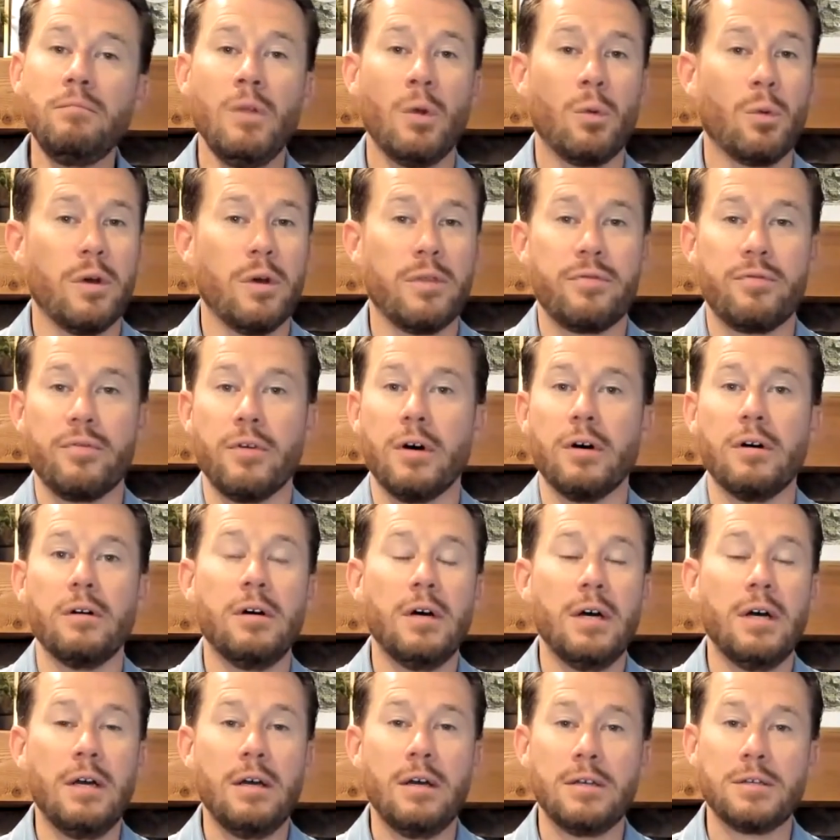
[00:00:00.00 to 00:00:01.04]
with the
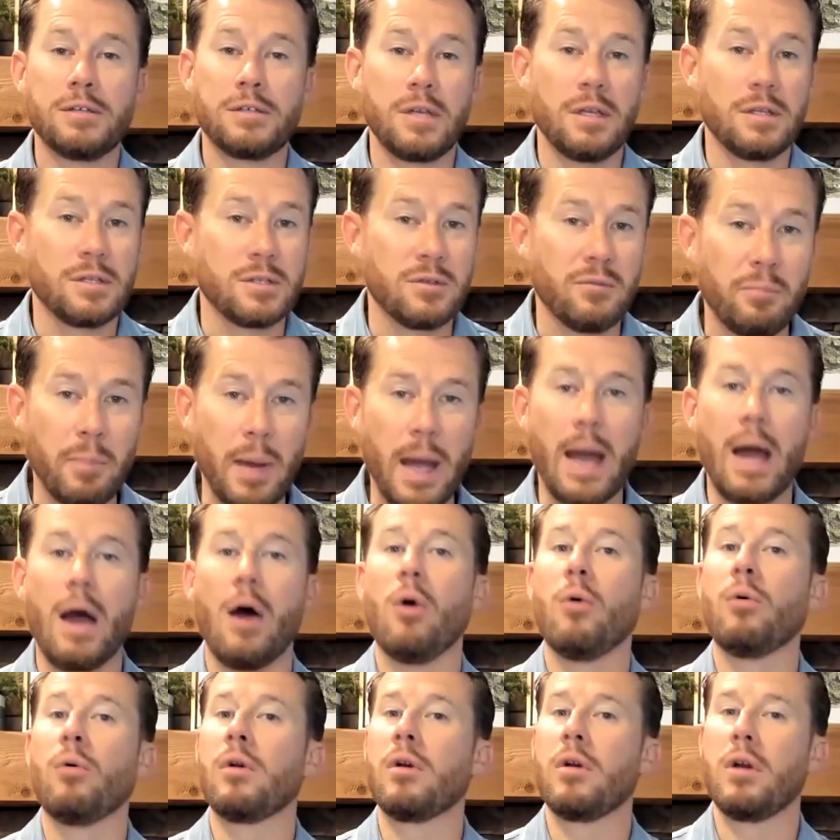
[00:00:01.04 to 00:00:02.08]
sense of
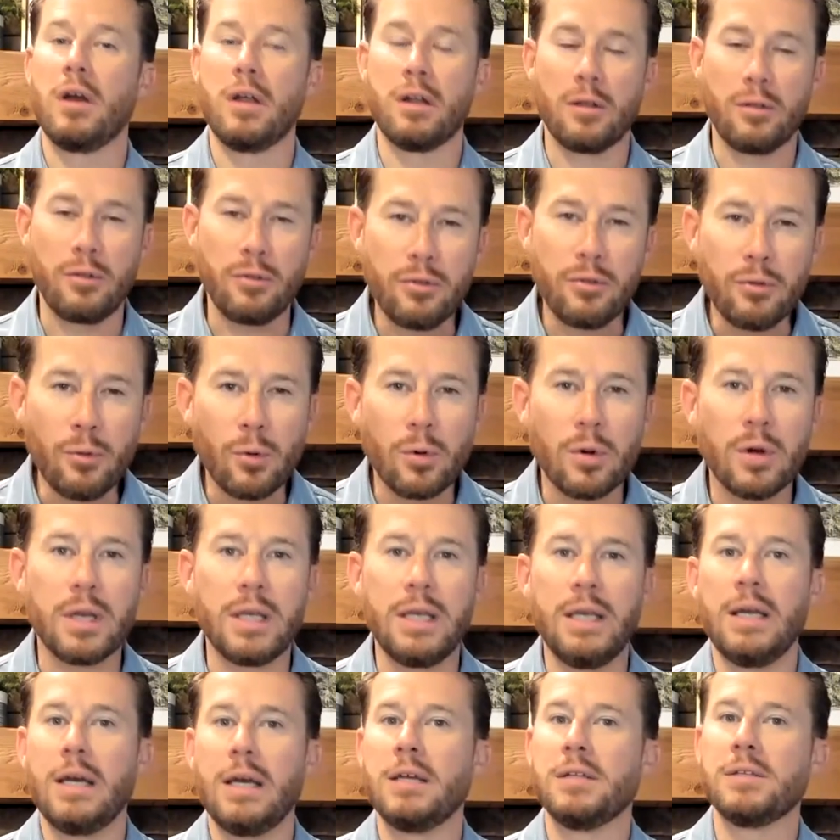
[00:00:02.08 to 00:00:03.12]
power and
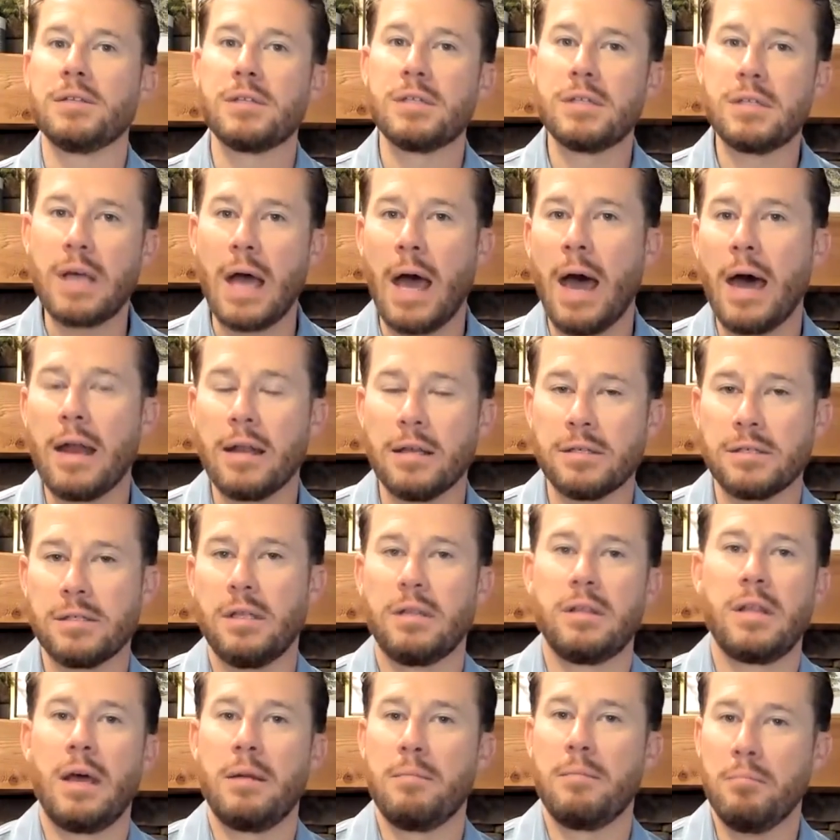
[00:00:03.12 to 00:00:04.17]
authority and status
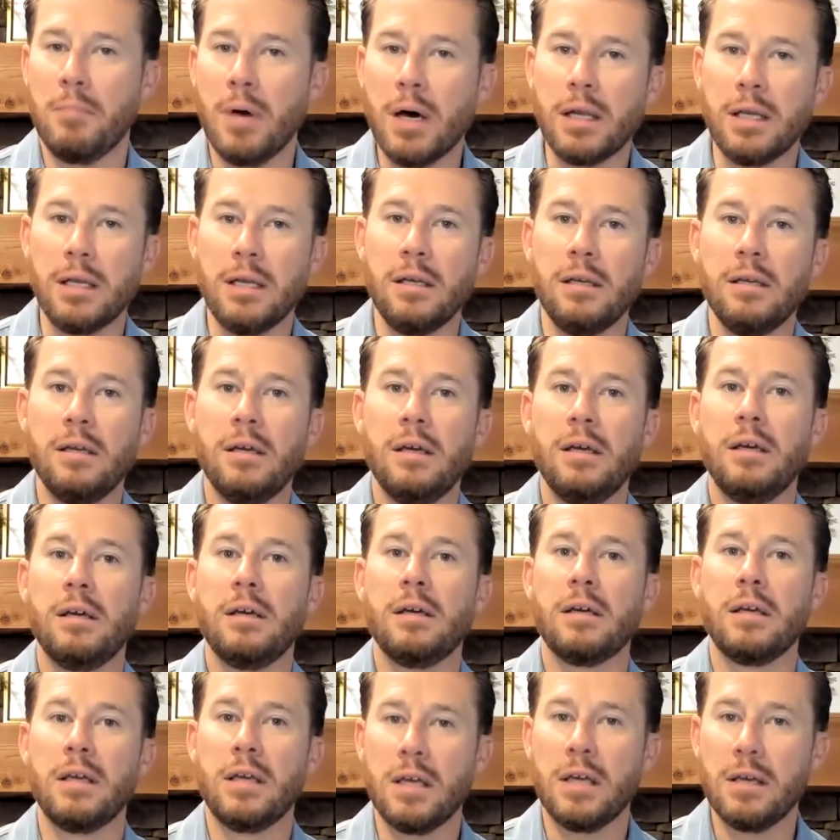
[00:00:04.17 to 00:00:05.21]
that that money
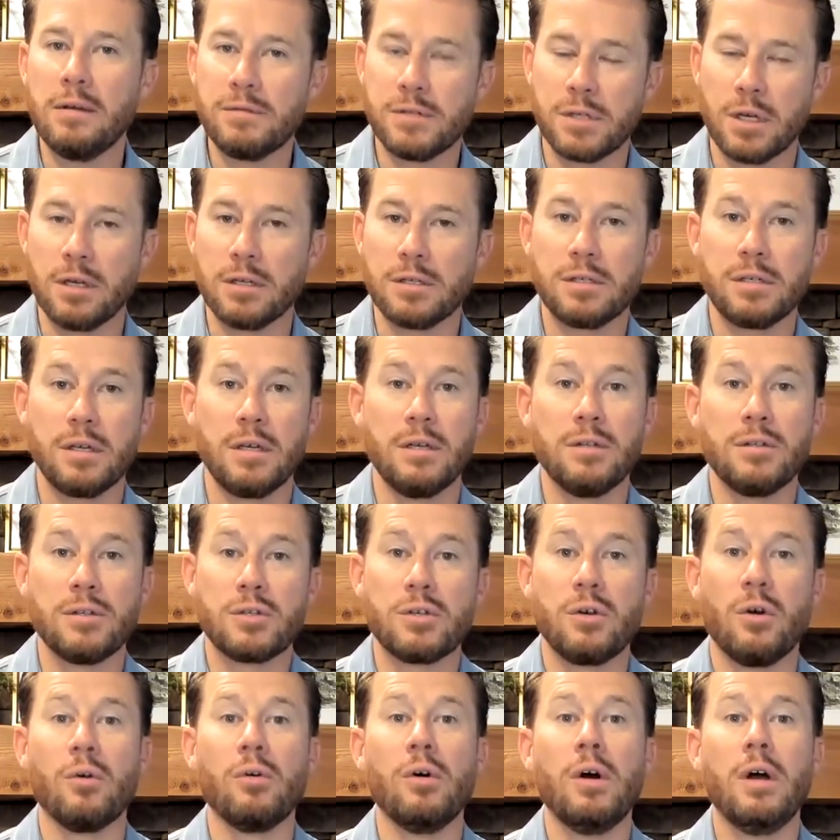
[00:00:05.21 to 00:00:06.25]
gives us. And
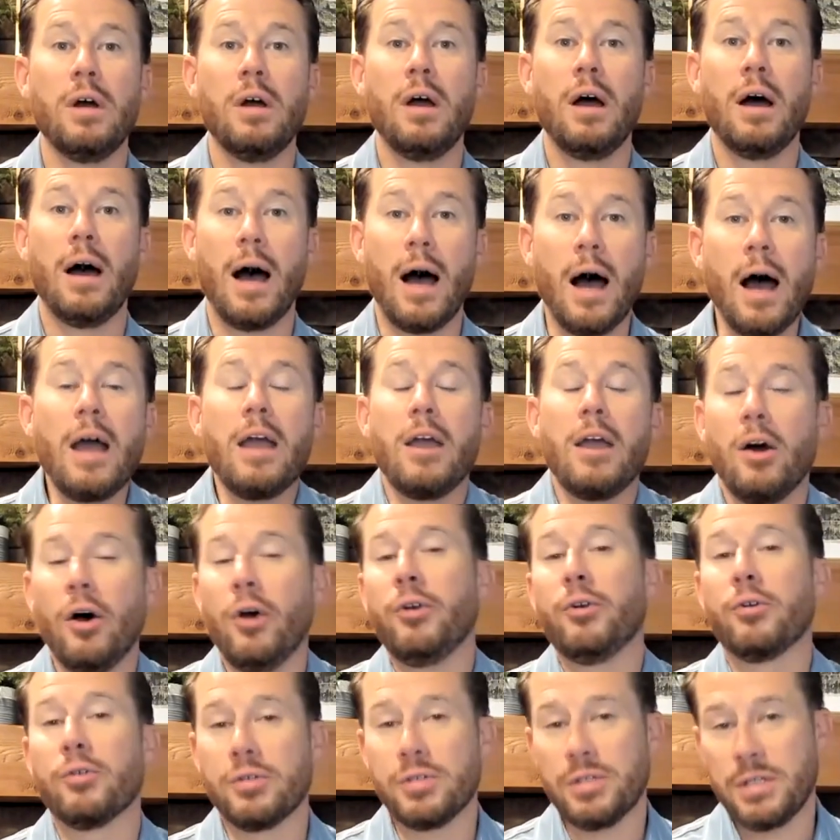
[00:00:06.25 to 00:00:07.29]
so I
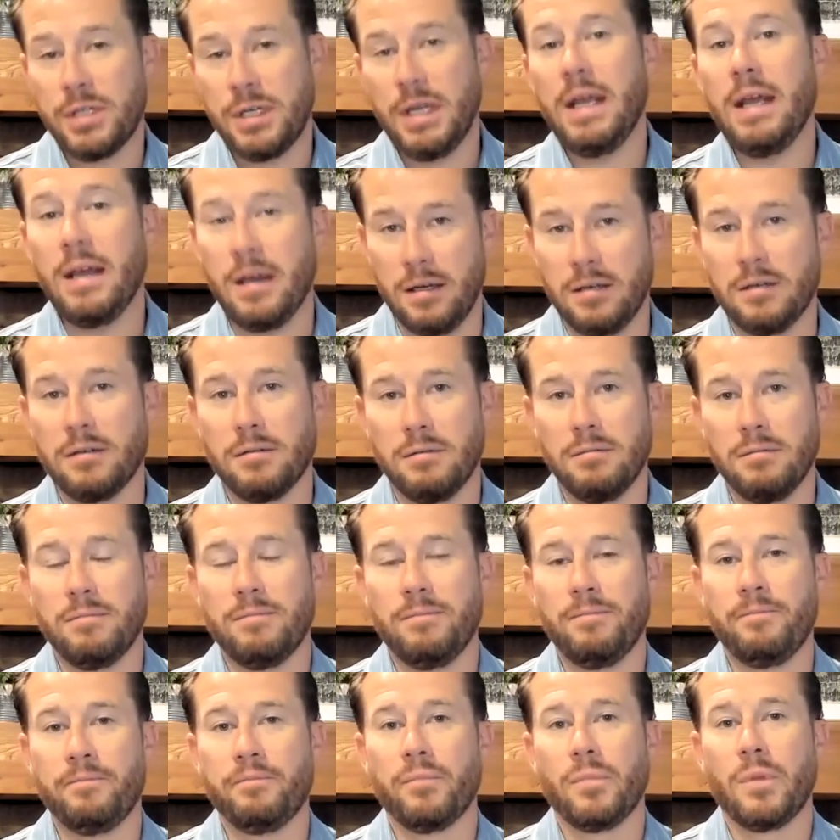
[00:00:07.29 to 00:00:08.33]
understand
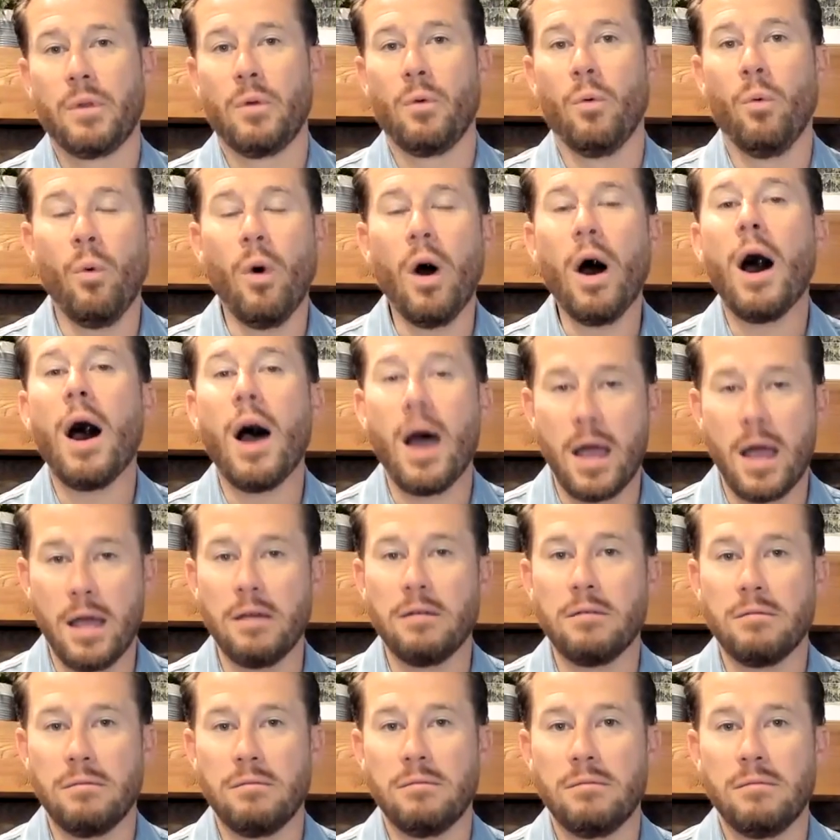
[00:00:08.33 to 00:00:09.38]

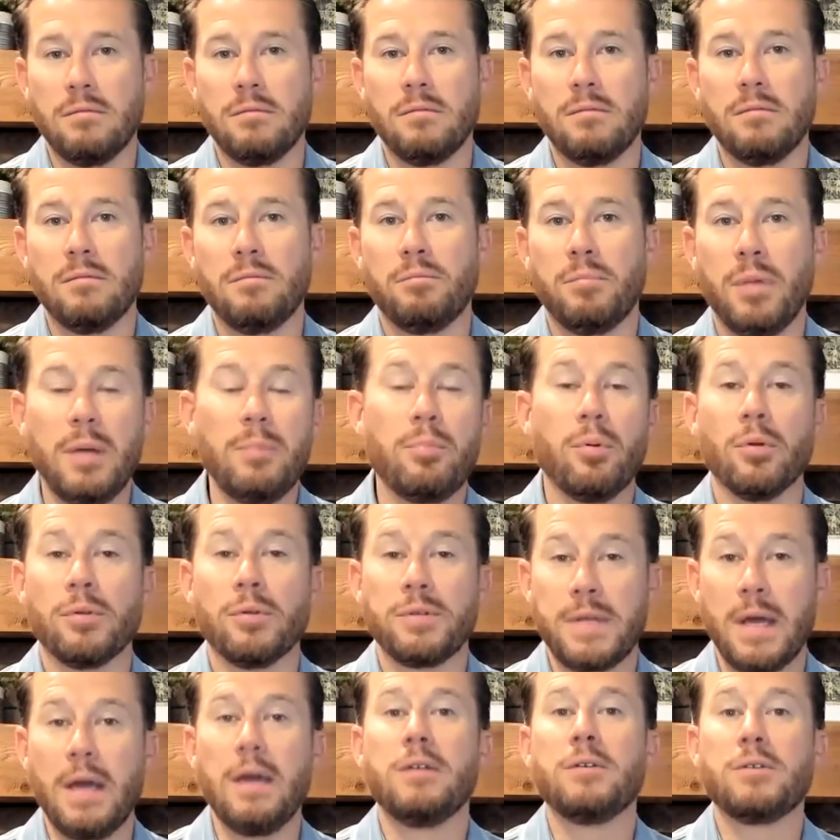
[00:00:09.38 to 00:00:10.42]
why people
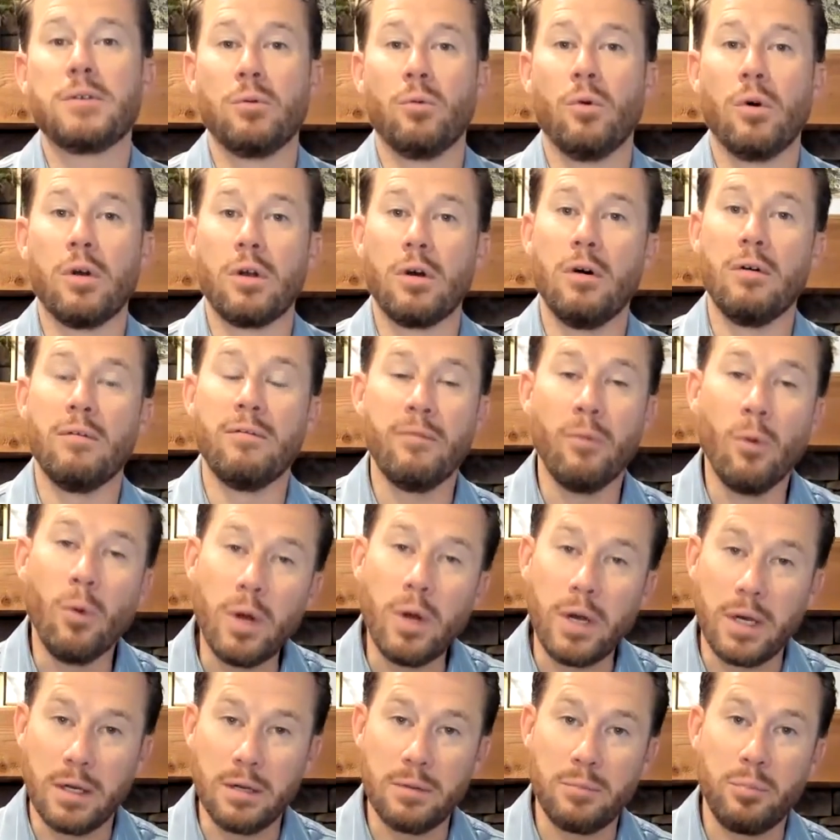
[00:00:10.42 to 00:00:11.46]
tend to want to
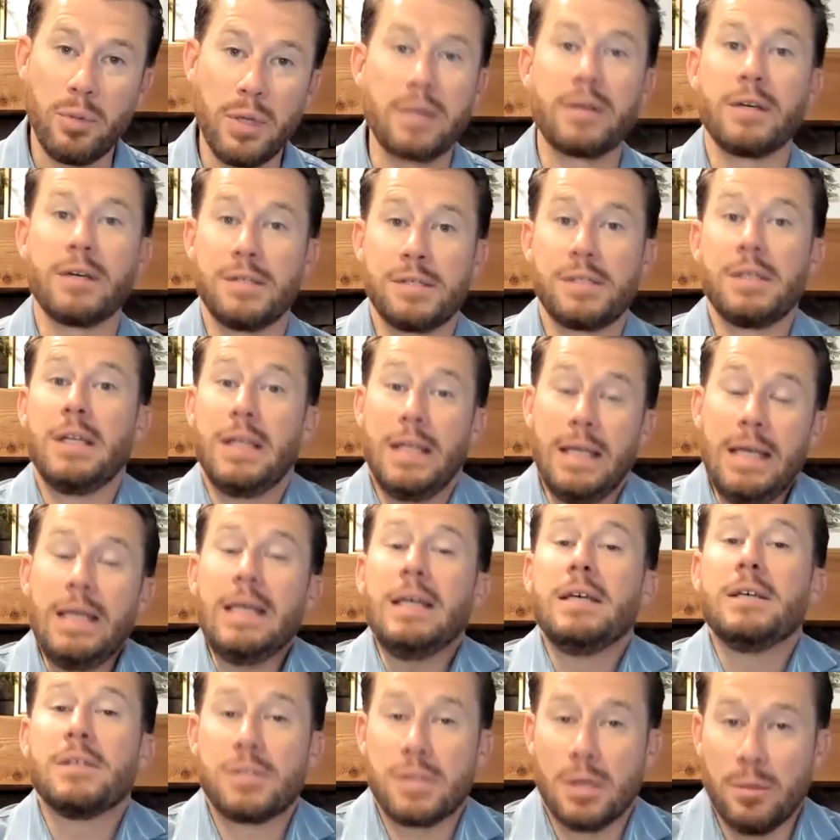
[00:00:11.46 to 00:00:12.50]
avoid it, because it
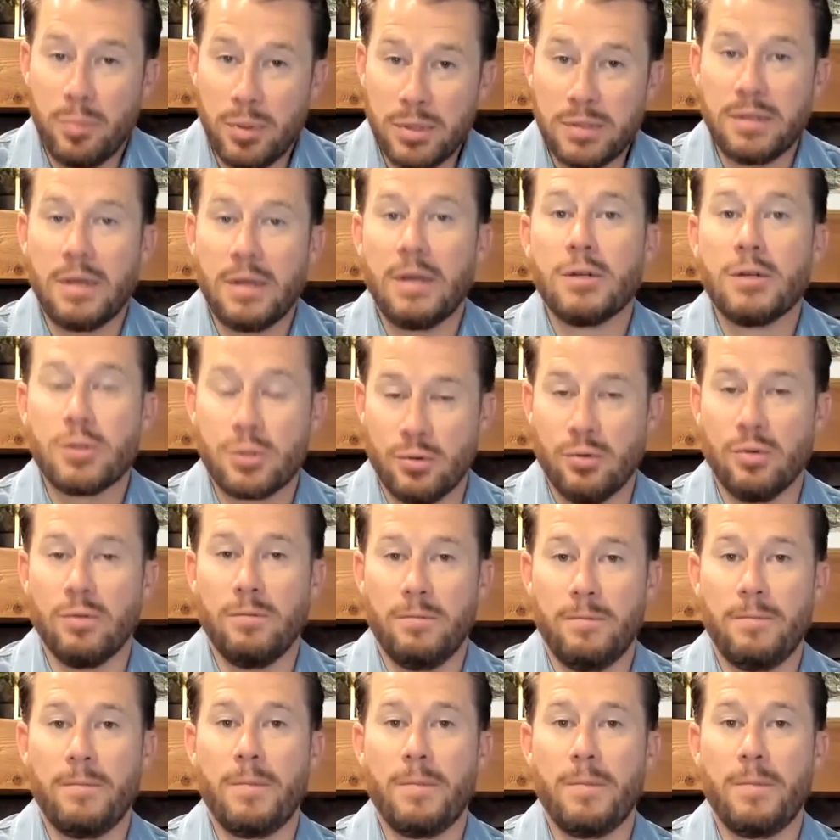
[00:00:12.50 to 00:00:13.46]
is a potential